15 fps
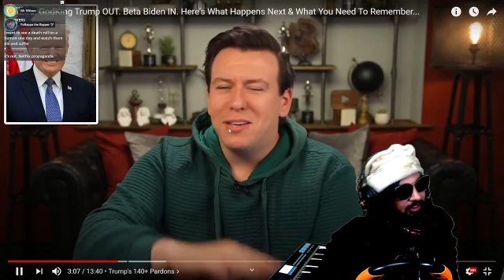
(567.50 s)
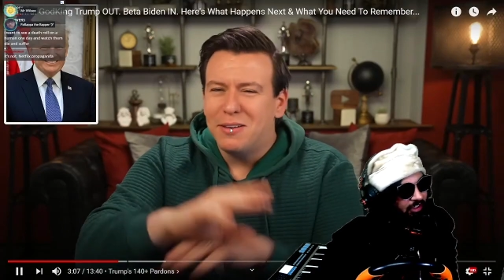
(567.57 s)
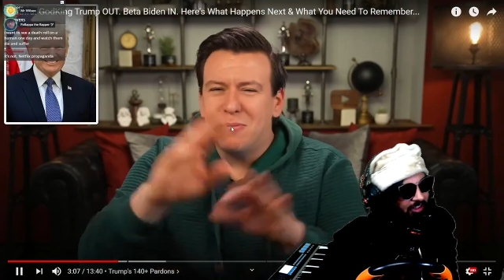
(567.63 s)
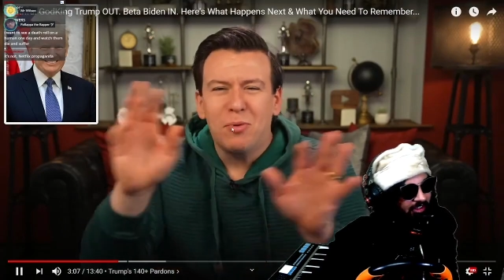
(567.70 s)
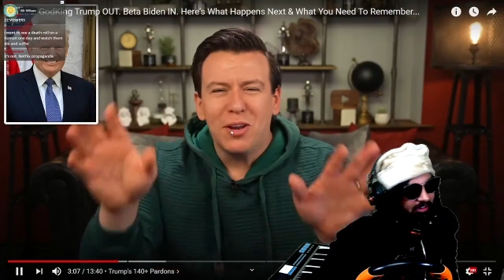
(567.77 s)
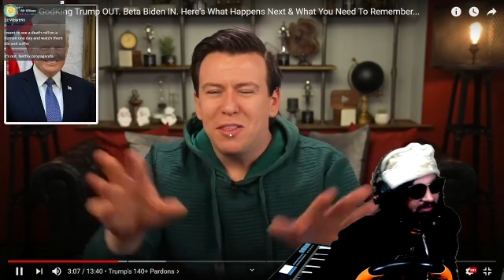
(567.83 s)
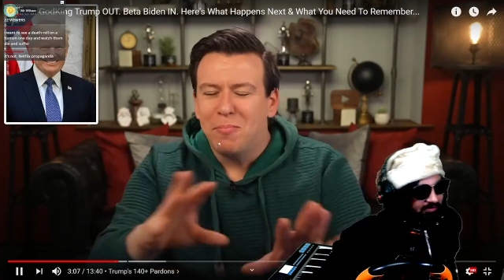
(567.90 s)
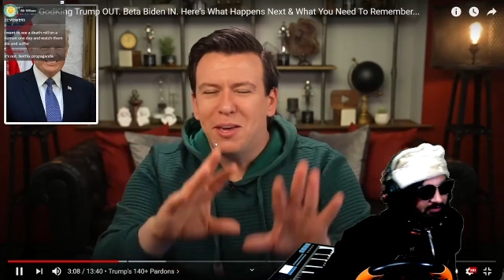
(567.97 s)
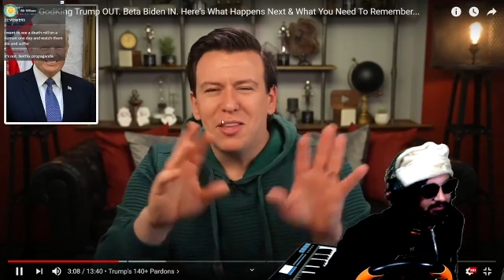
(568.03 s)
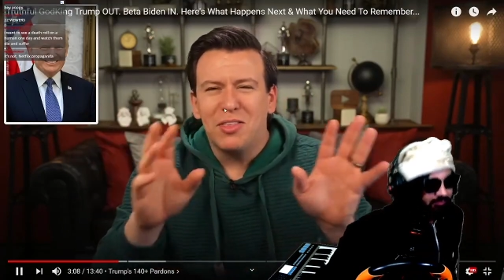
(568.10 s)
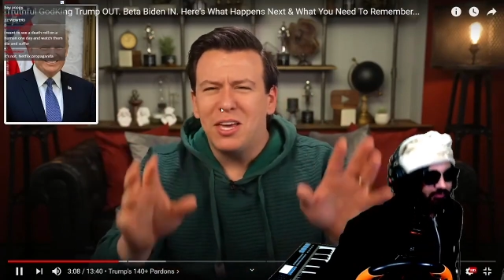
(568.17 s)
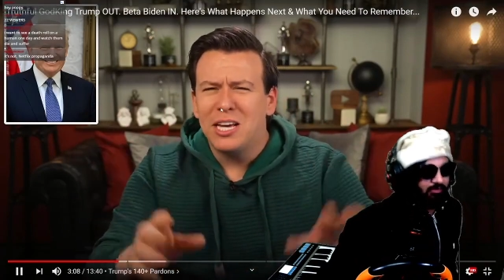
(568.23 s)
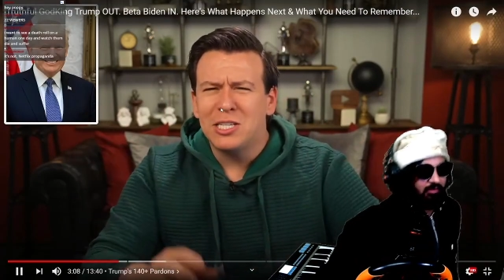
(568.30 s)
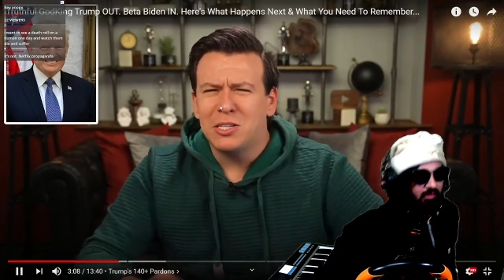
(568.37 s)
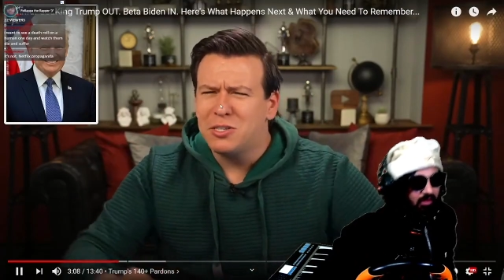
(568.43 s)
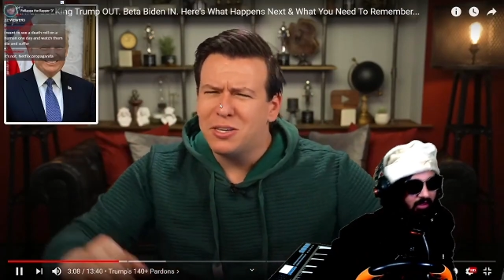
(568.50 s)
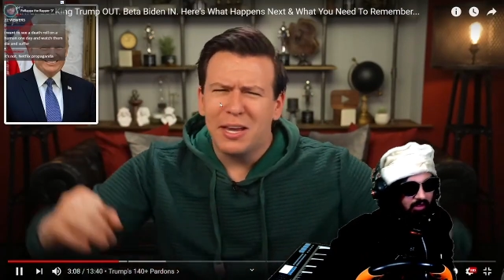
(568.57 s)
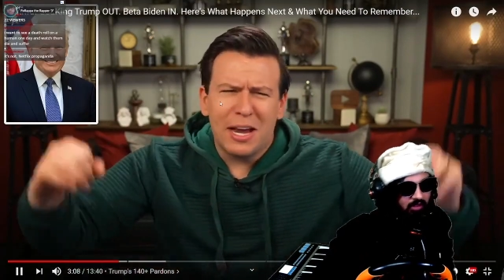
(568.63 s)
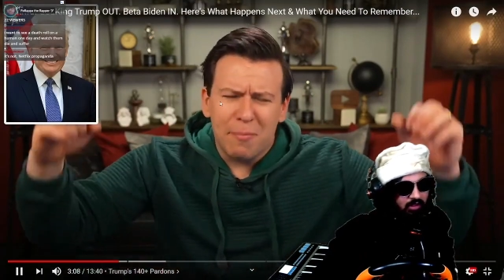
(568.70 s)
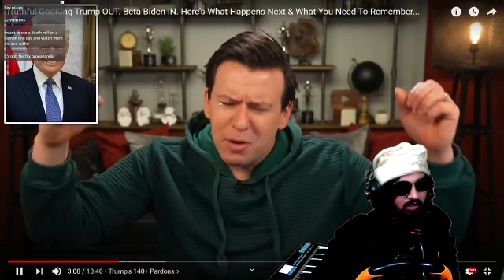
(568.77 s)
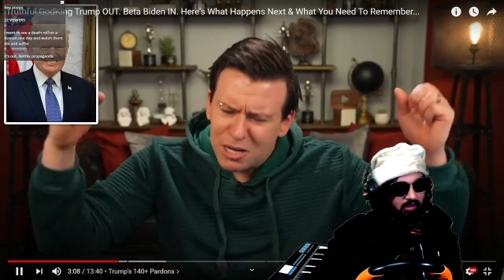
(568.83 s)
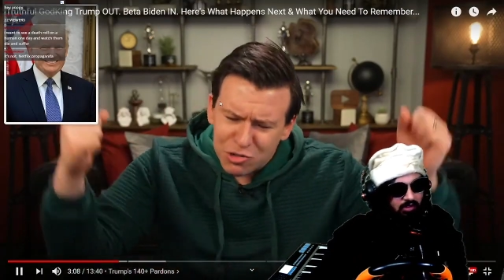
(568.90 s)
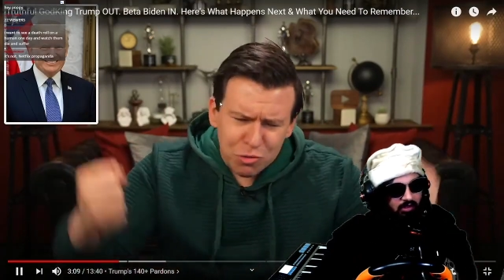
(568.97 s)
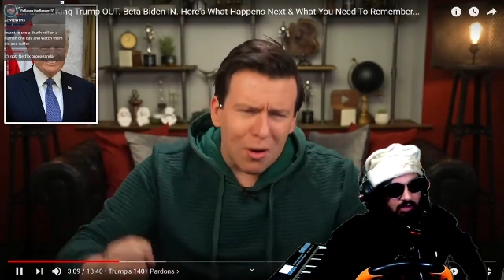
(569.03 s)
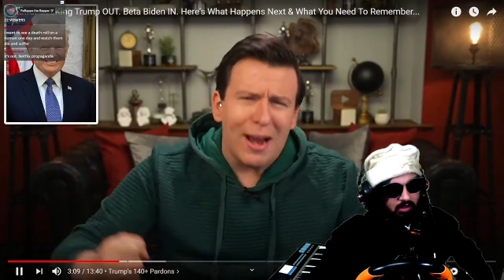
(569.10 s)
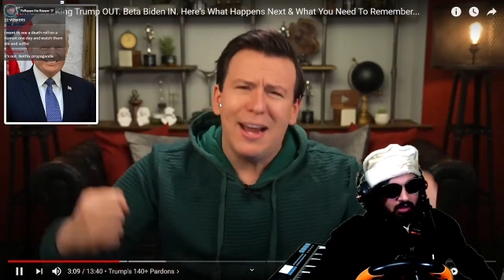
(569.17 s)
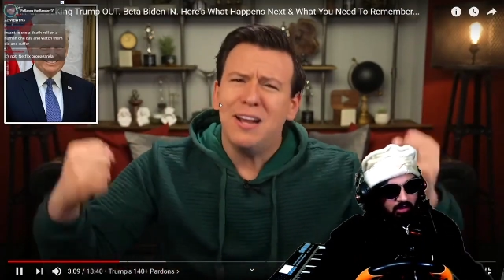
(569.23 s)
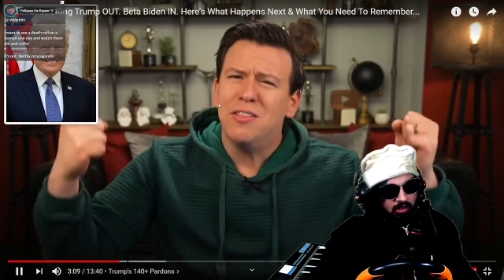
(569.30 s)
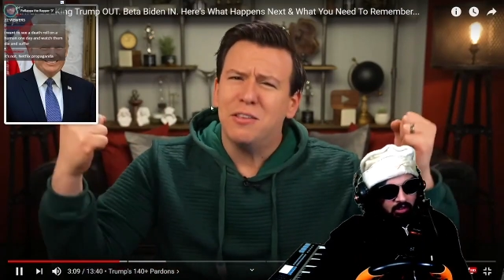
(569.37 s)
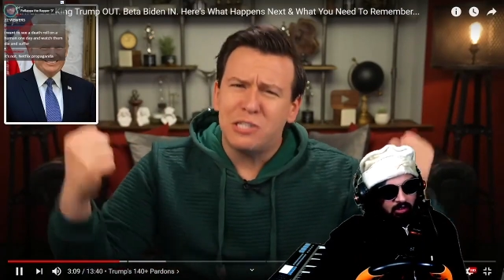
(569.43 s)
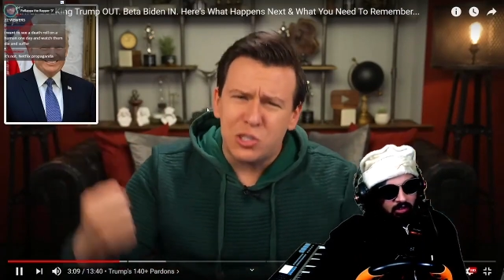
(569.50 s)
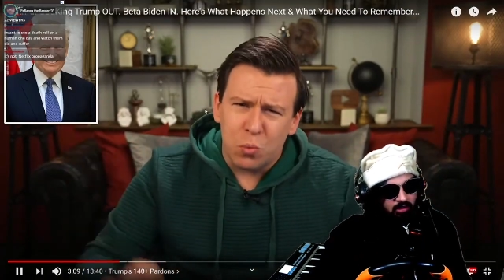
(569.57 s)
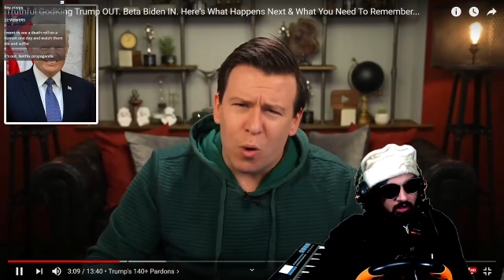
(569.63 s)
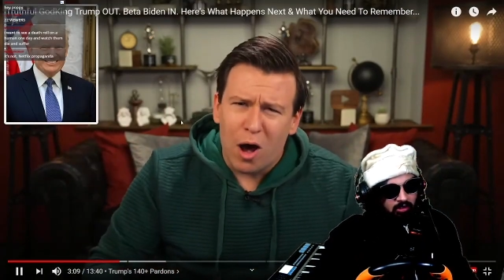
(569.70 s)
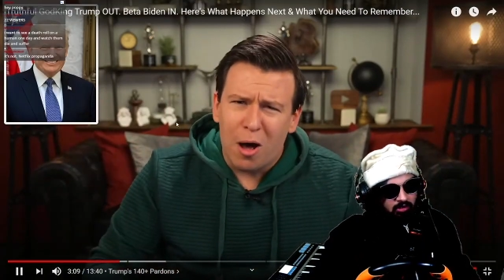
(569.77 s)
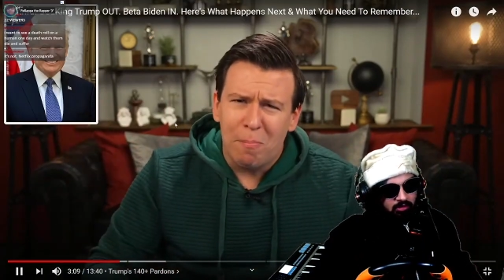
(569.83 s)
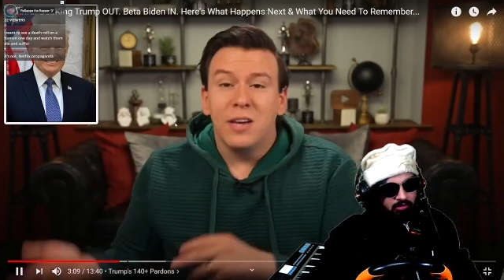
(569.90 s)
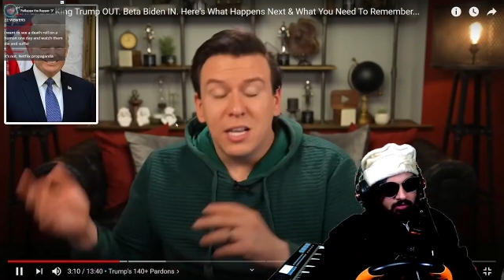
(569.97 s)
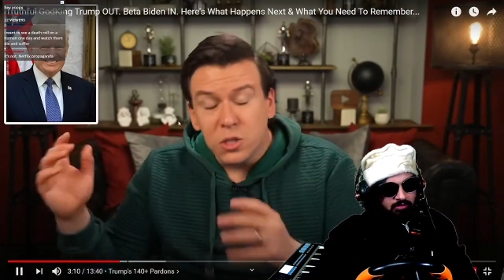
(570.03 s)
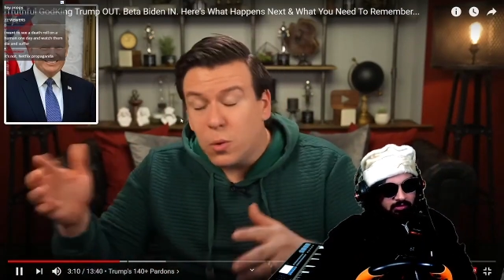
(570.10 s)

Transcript: just one kidding. of the big things, he's like, I'm going to drain the swamp. And so